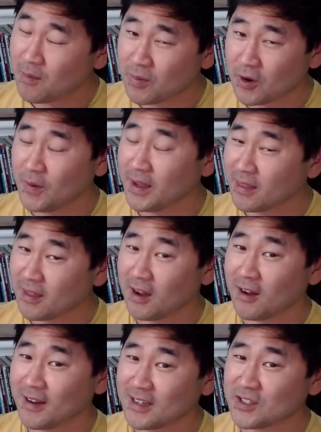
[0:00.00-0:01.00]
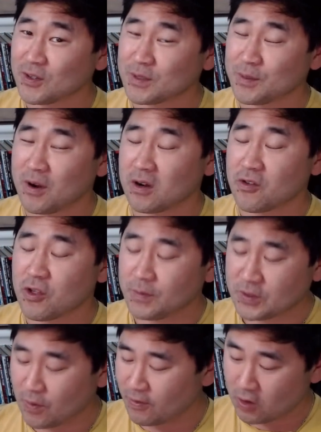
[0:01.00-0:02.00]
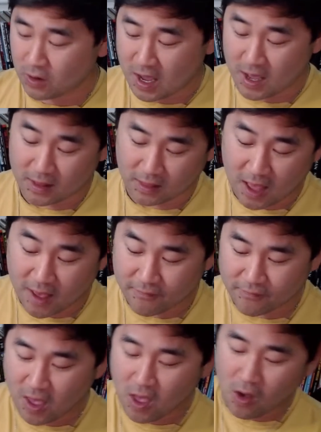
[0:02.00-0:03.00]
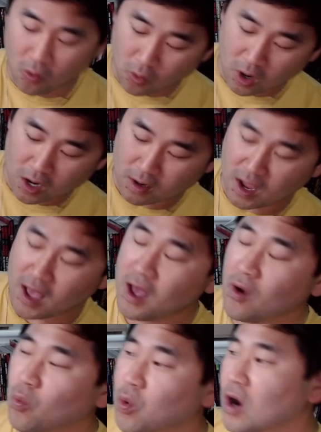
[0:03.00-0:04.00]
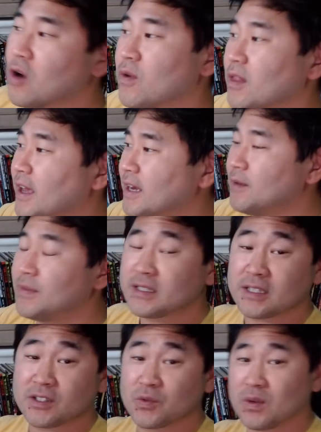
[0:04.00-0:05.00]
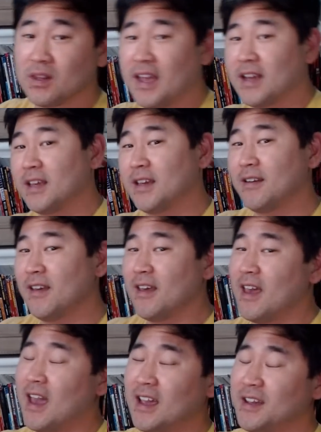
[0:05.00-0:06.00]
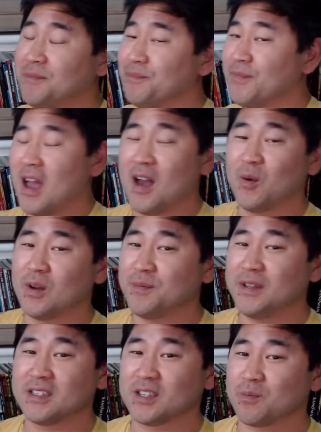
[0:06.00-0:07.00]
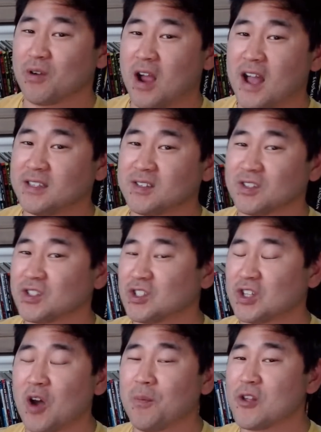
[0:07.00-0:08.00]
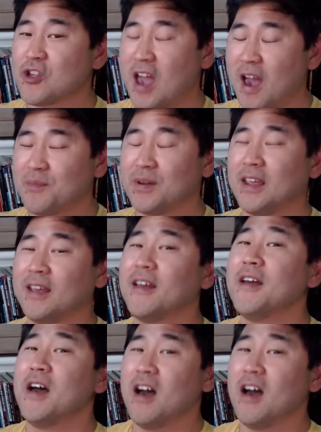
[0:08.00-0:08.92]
brewing there in terms of partnerships, whether love or work-related, business-related. Hey, I wouldn't be surprised. There's so much happening